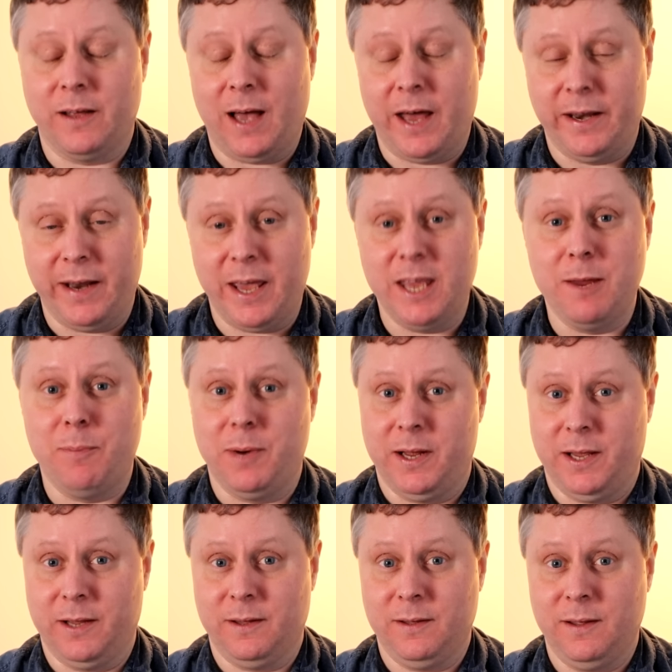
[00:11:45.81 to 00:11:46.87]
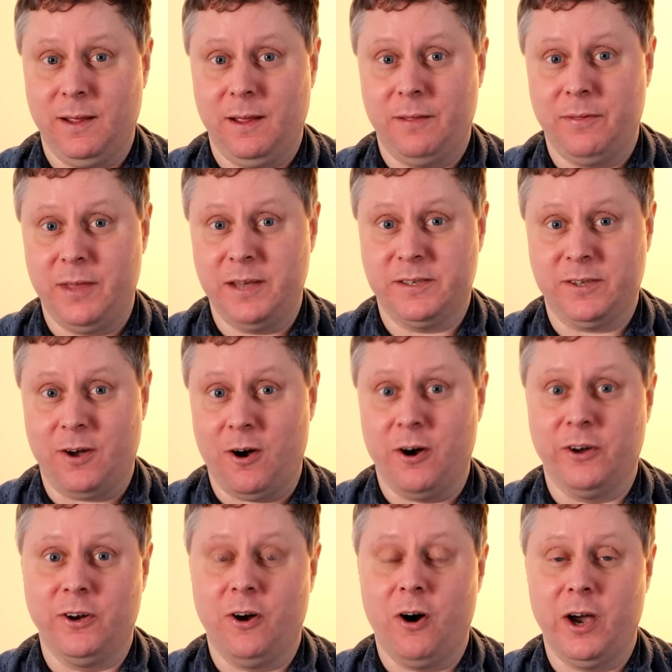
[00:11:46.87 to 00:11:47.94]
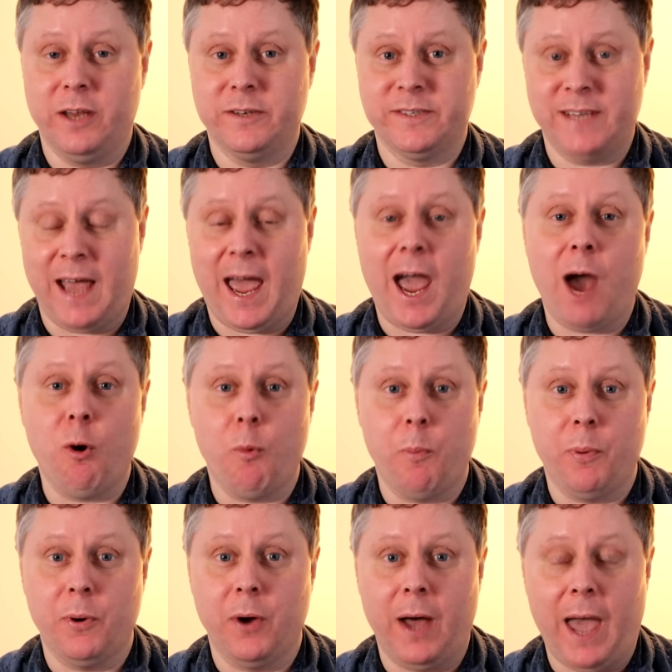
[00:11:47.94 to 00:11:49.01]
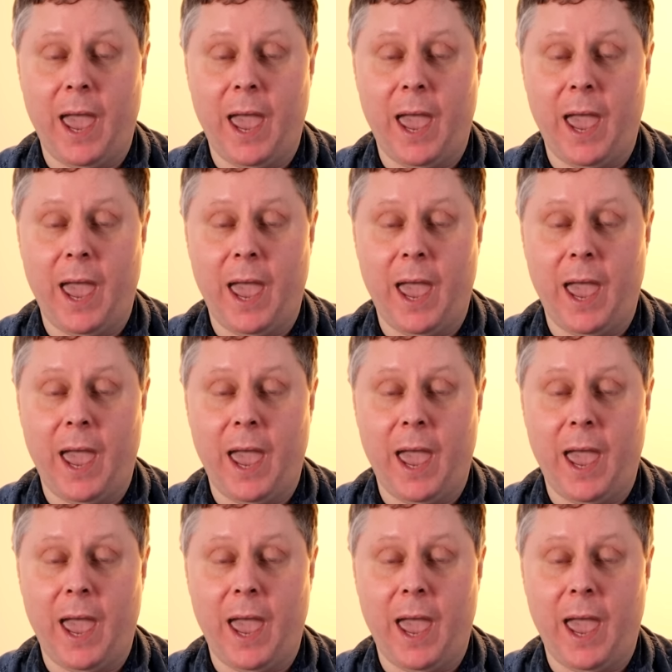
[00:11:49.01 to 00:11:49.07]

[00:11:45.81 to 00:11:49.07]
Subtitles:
enabling this R9 to output